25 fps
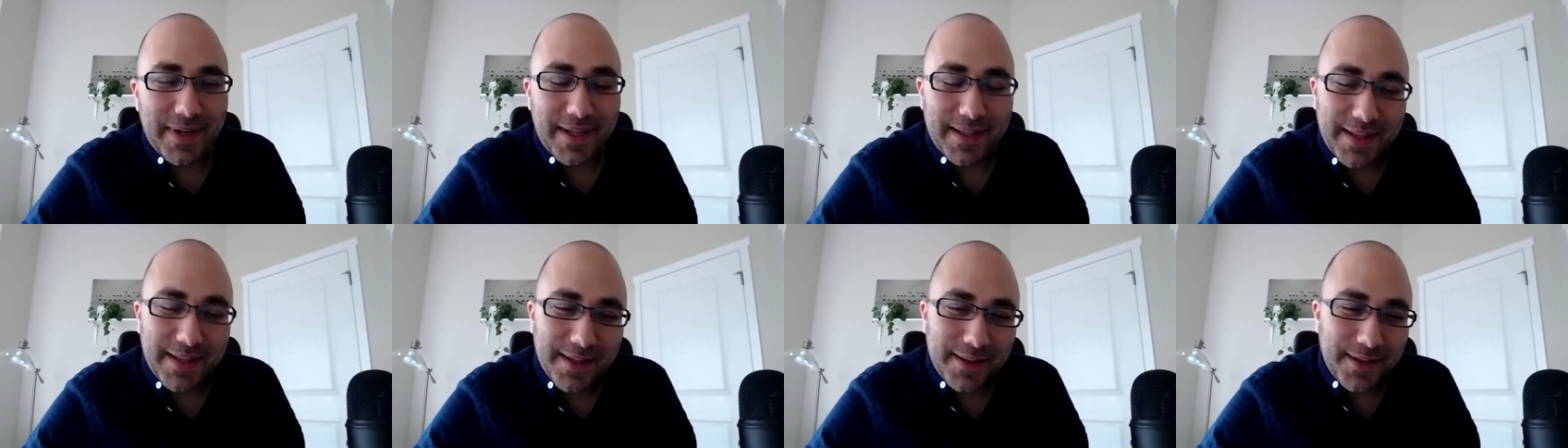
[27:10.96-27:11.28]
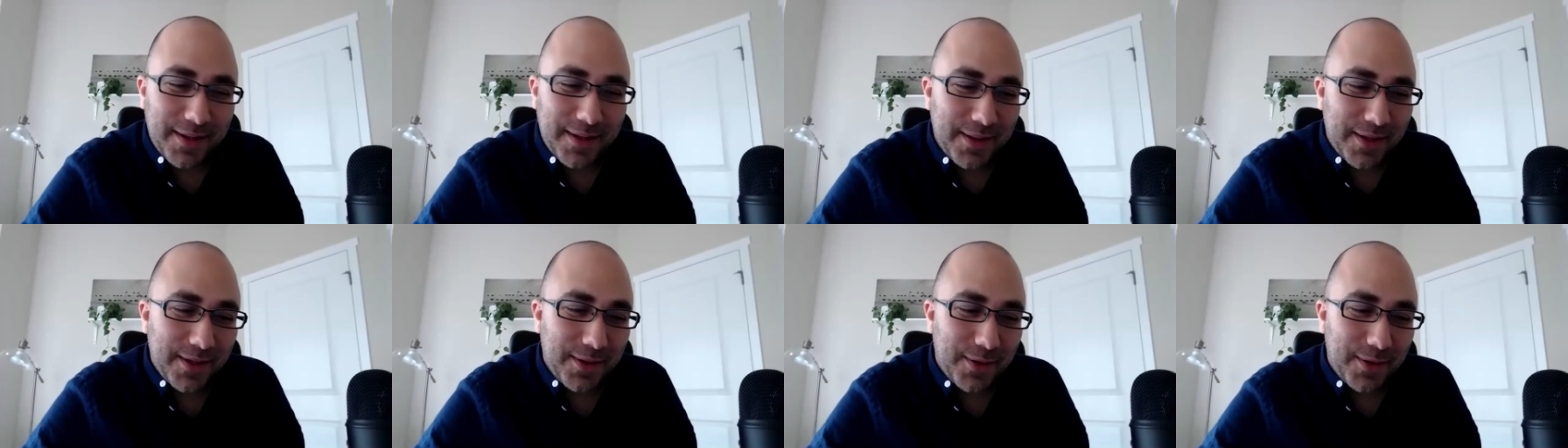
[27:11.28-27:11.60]

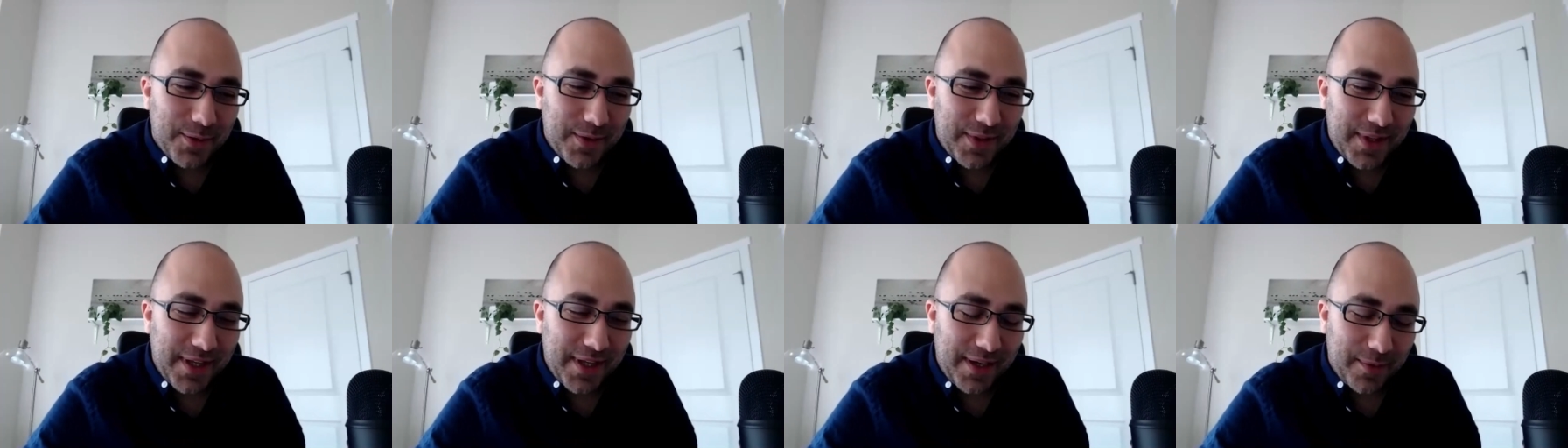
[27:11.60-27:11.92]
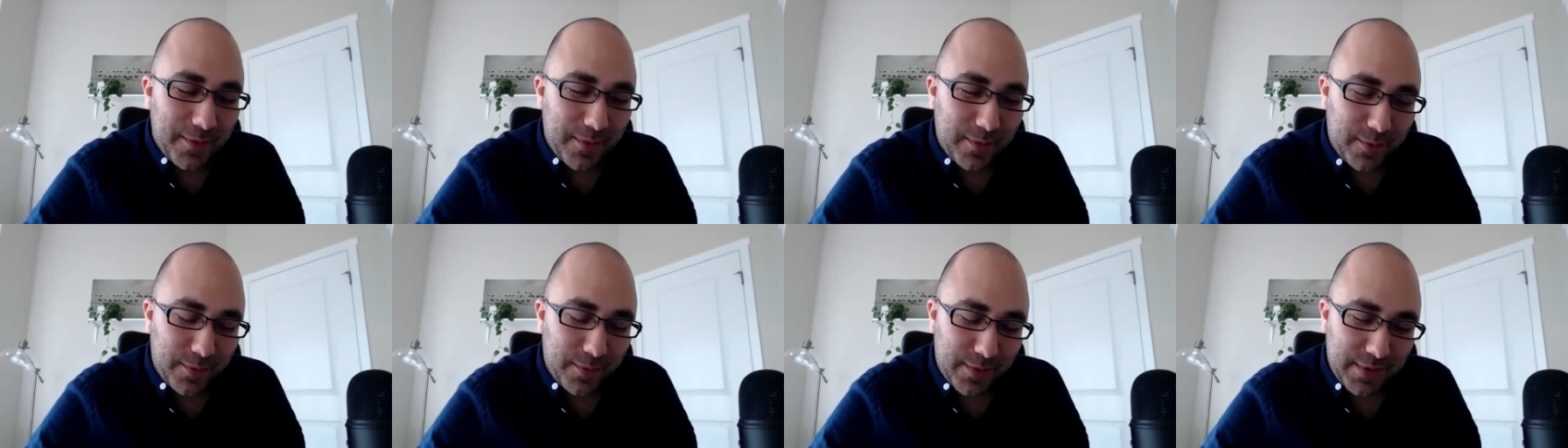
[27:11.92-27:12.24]
another
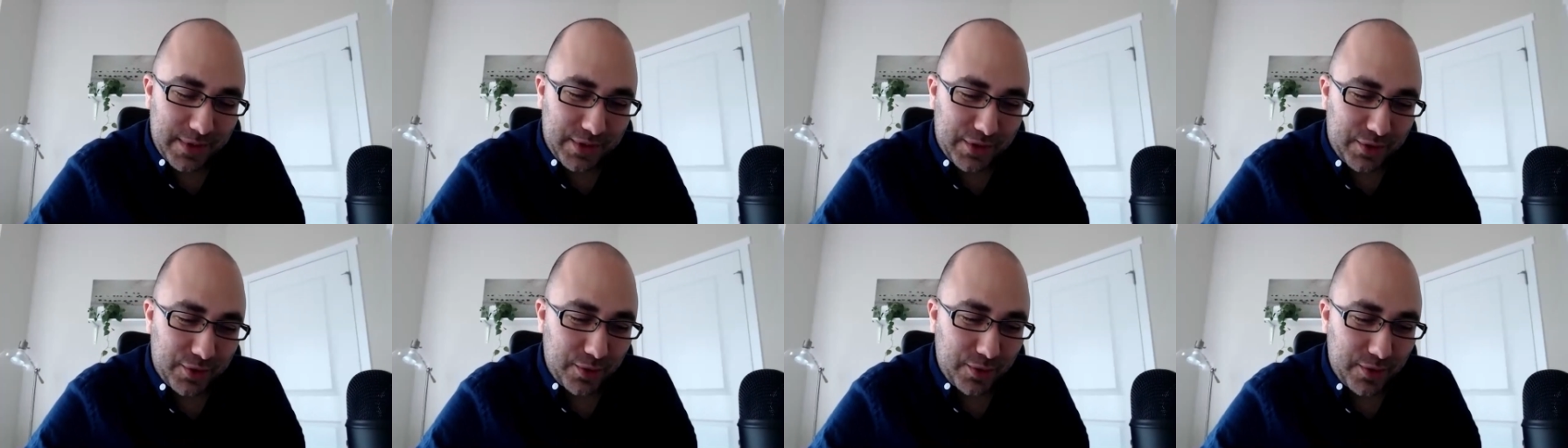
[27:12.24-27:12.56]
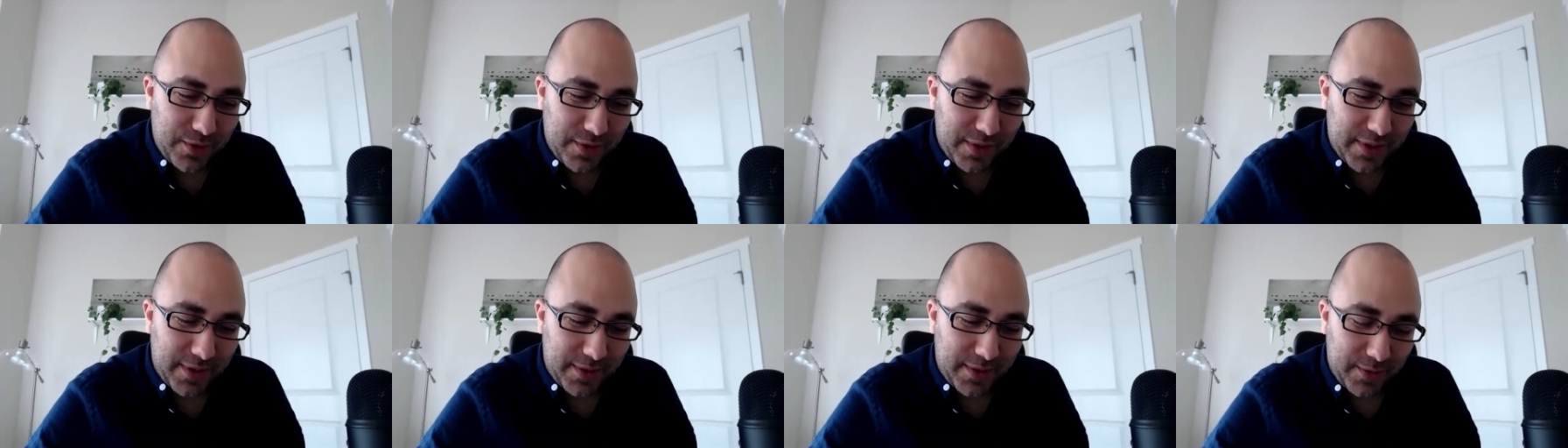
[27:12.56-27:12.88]
thing which
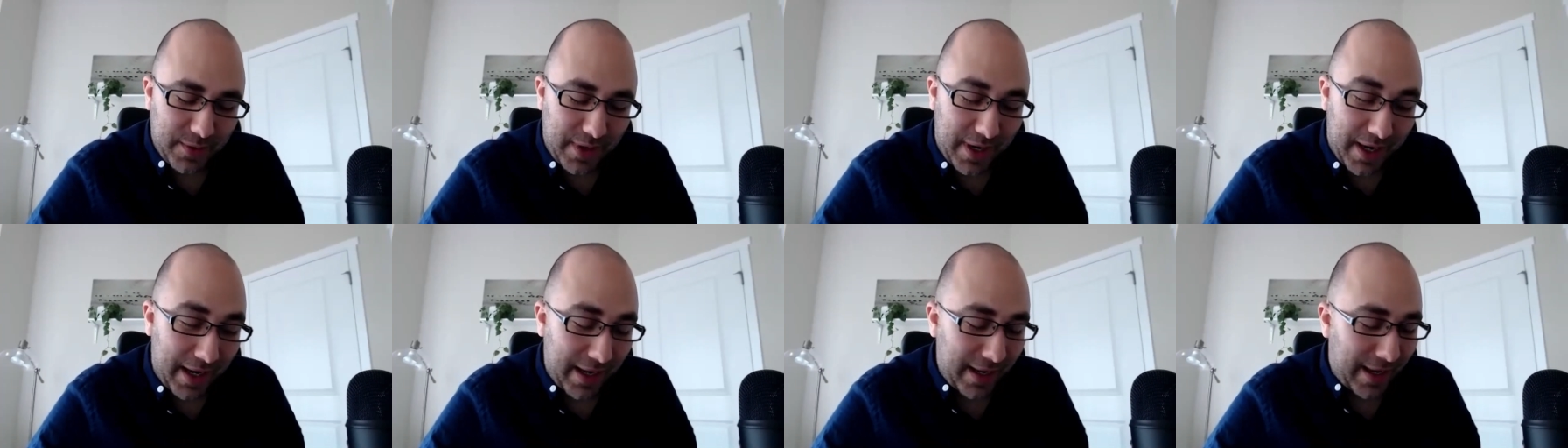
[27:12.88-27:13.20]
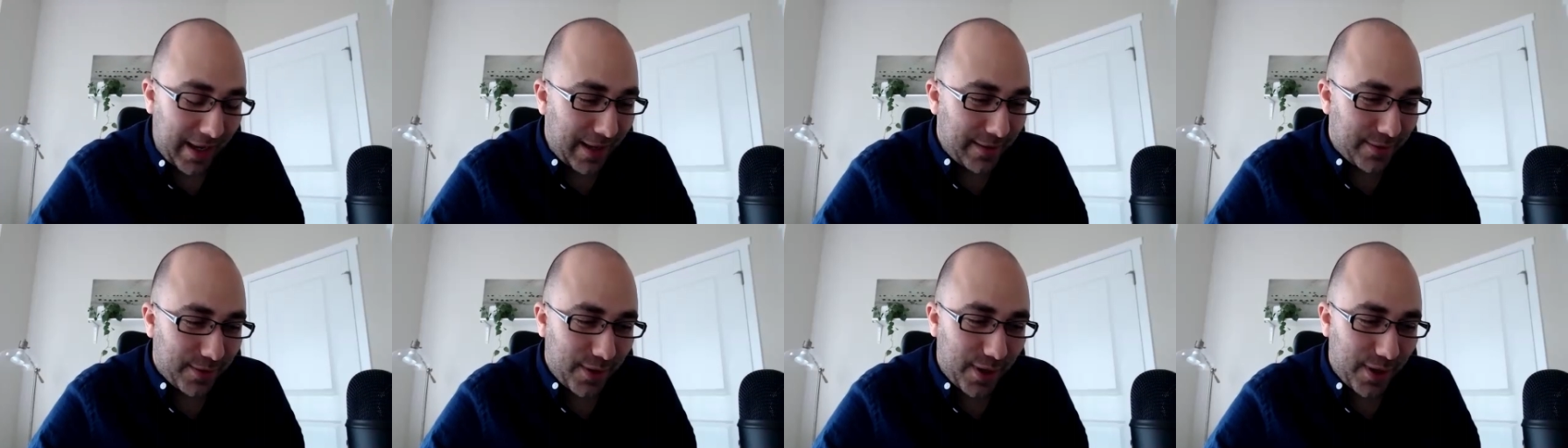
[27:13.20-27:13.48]
I